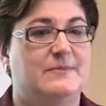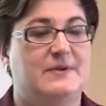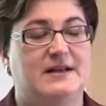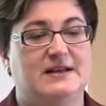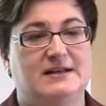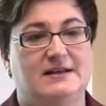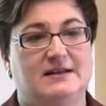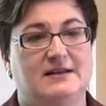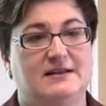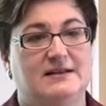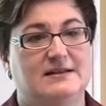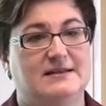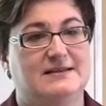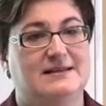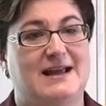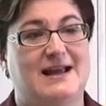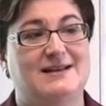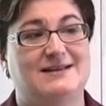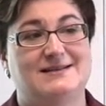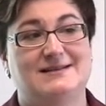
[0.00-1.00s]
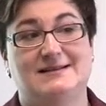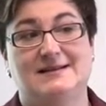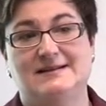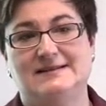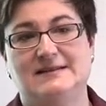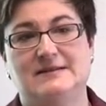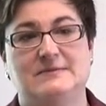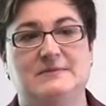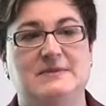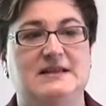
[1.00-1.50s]
But that
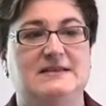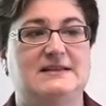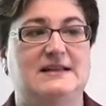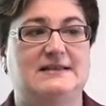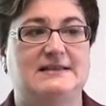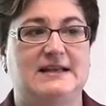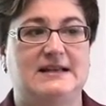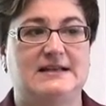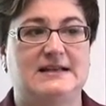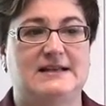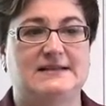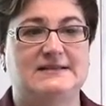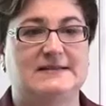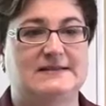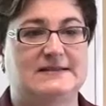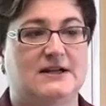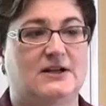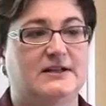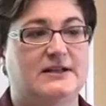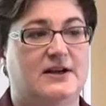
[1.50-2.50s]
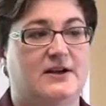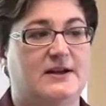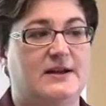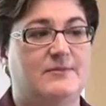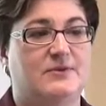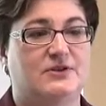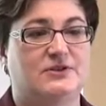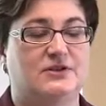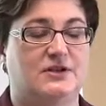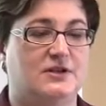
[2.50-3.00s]
doesn't mean that they necessarily are
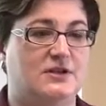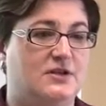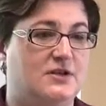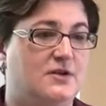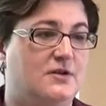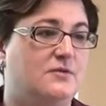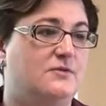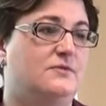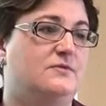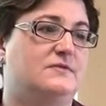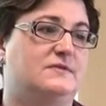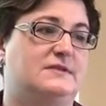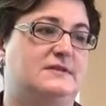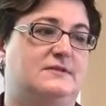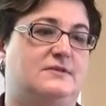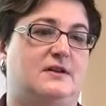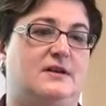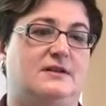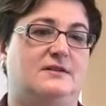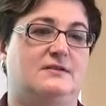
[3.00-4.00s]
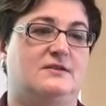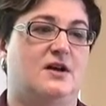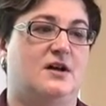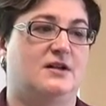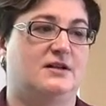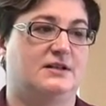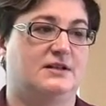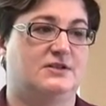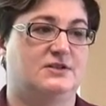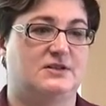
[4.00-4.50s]
able to use that
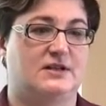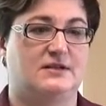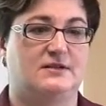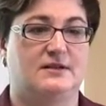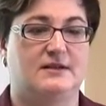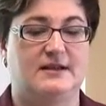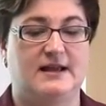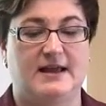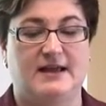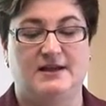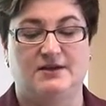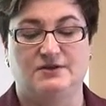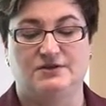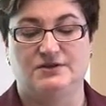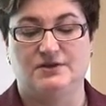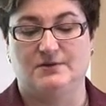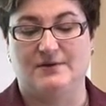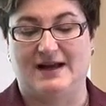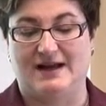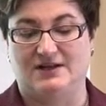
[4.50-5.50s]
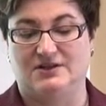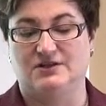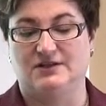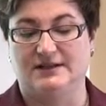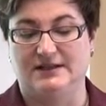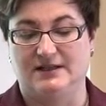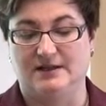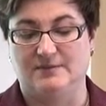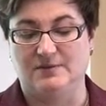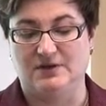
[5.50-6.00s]
knowledge and uh, to
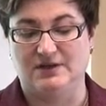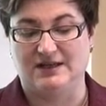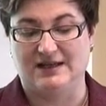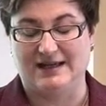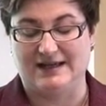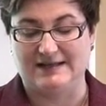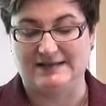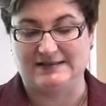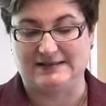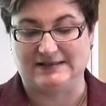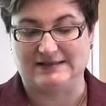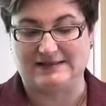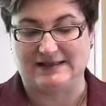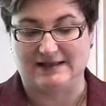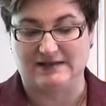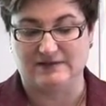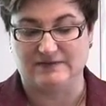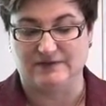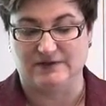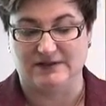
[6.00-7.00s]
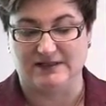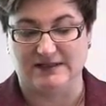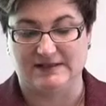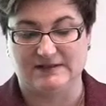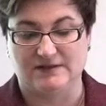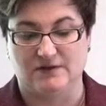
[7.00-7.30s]
actually communicate successfully.